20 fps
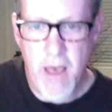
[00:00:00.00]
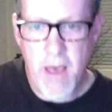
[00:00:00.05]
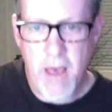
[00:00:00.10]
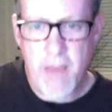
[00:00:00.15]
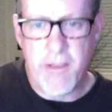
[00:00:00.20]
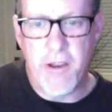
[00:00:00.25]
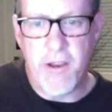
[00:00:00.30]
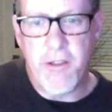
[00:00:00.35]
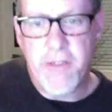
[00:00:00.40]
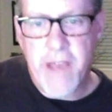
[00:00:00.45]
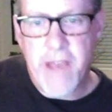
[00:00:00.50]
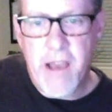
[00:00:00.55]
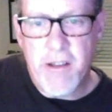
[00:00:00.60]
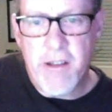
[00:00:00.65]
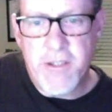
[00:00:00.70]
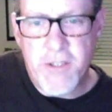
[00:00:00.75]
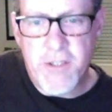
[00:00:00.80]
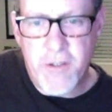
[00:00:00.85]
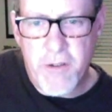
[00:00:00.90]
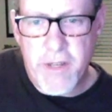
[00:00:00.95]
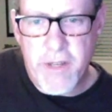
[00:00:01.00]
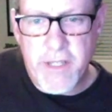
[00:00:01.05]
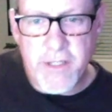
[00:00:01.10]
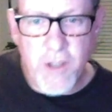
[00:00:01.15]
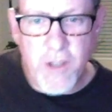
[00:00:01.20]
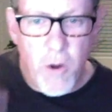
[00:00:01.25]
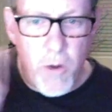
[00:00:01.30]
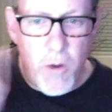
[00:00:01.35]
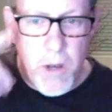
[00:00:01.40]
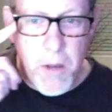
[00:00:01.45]
The other thing I was doing is
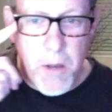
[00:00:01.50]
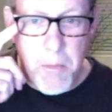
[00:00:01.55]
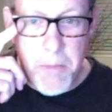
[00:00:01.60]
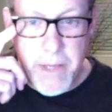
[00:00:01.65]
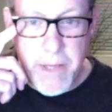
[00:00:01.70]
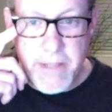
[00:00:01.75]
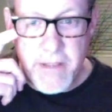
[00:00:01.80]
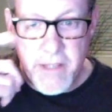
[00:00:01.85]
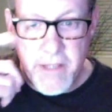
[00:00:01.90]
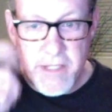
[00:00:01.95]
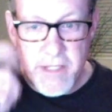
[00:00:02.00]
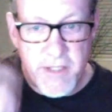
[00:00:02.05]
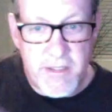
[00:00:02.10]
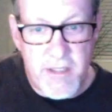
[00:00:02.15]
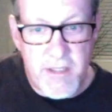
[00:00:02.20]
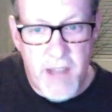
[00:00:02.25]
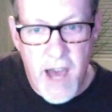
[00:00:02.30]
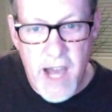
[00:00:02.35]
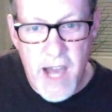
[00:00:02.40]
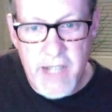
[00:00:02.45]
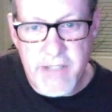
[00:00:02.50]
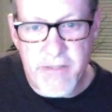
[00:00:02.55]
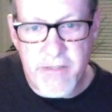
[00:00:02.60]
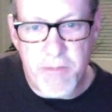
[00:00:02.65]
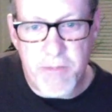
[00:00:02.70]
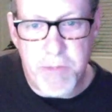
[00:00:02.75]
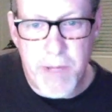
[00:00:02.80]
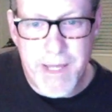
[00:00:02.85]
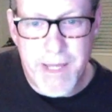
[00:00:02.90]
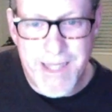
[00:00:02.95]
going up basically just an octave,
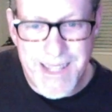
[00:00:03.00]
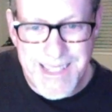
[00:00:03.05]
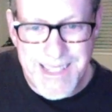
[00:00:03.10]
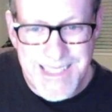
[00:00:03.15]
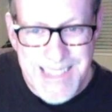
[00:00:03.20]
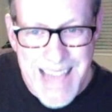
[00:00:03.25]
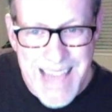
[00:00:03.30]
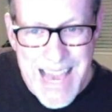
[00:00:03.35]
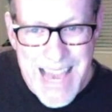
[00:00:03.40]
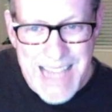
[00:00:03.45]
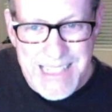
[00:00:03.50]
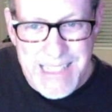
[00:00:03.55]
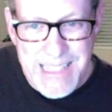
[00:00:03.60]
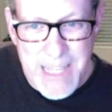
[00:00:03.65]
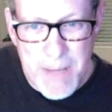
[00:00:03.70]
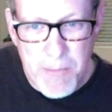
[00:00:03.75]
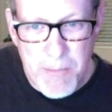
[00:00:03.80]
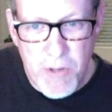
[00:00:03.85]
playing the exact same